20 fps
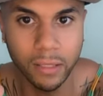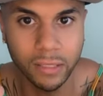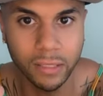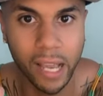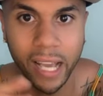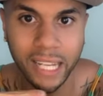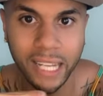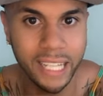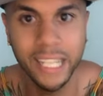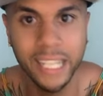I had
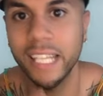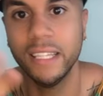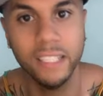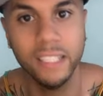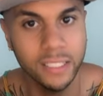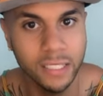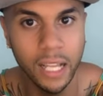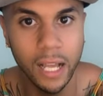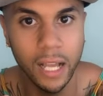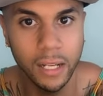to get this
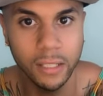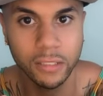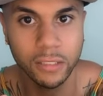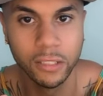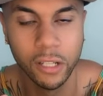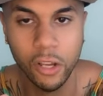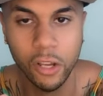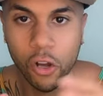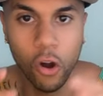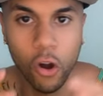knowledge,
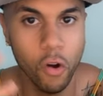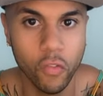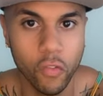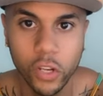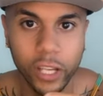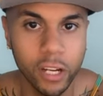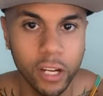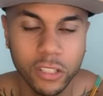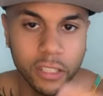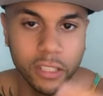over
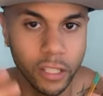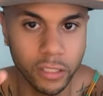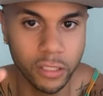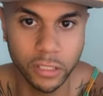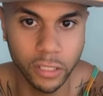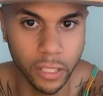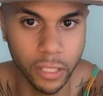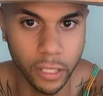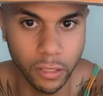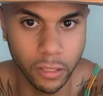years and years and
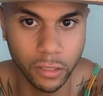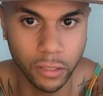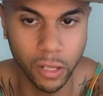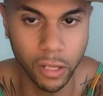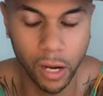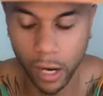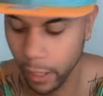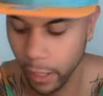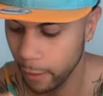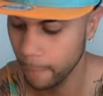years. All
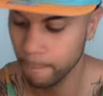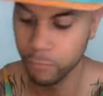right.